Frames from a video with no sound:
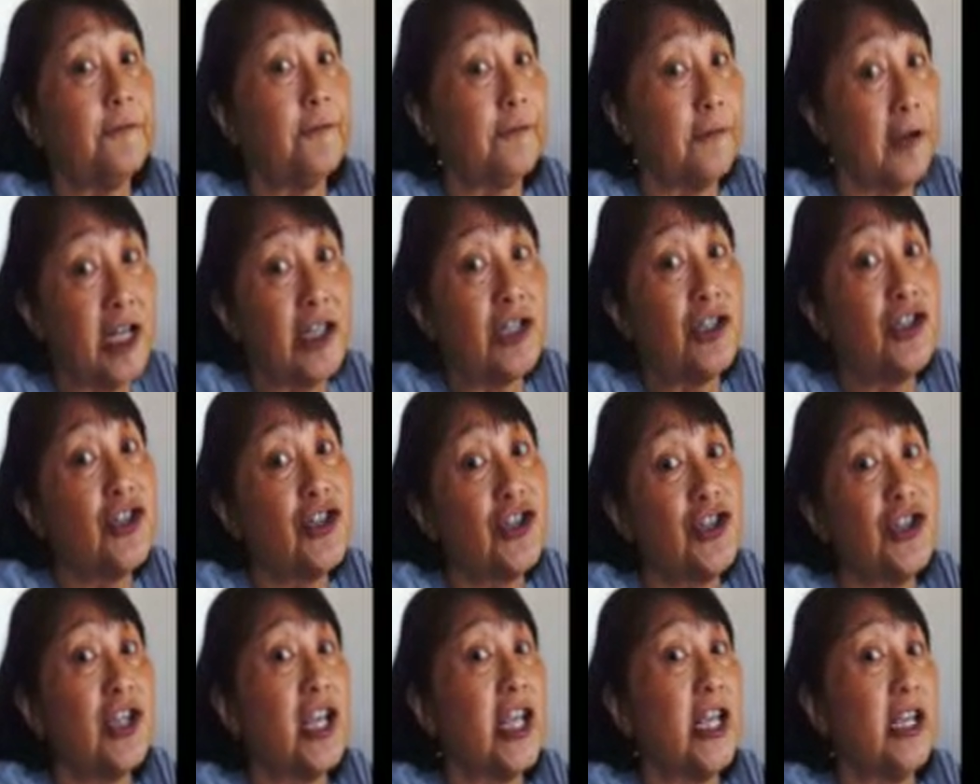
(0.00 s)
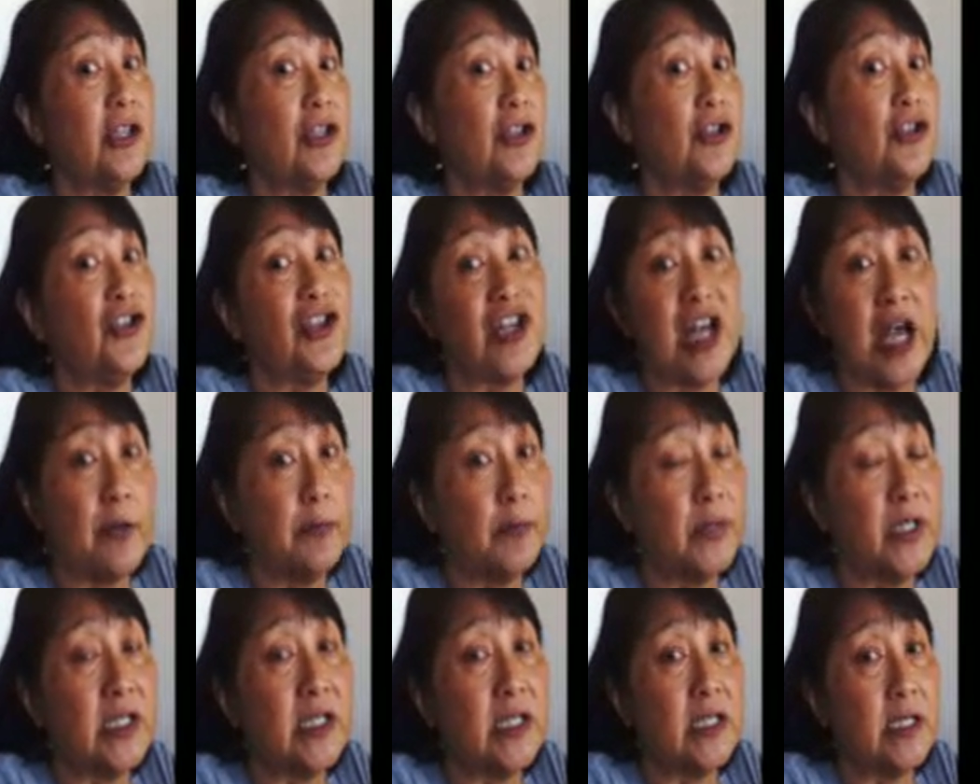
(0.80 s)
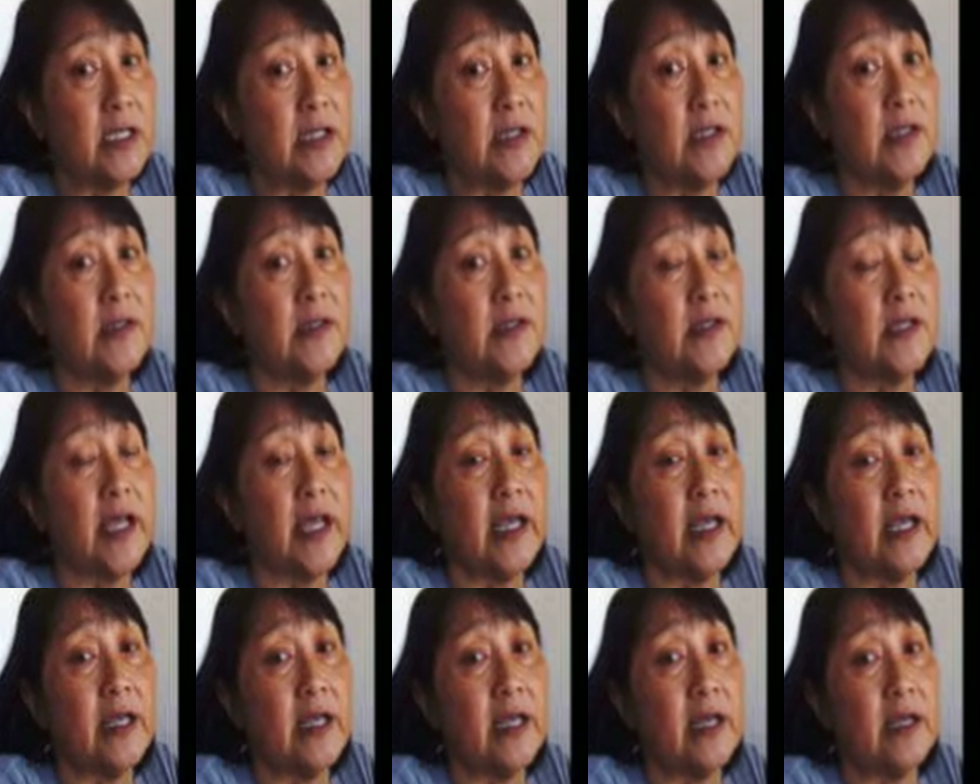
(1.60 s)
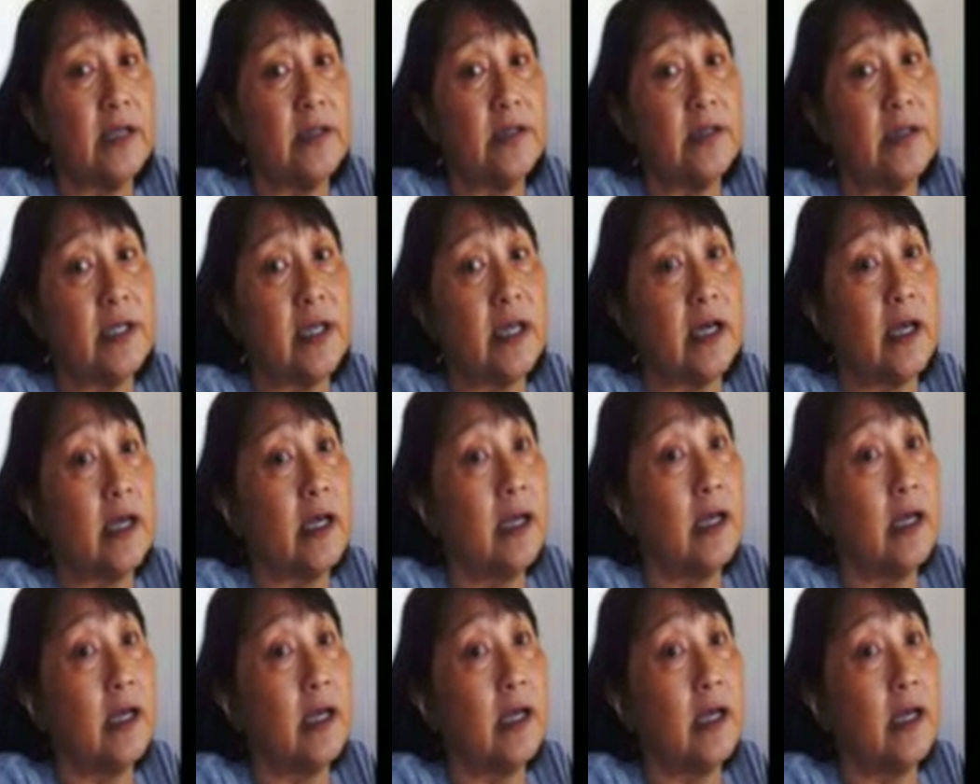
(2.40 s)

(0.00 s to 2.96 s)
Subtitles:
French and Japanese, and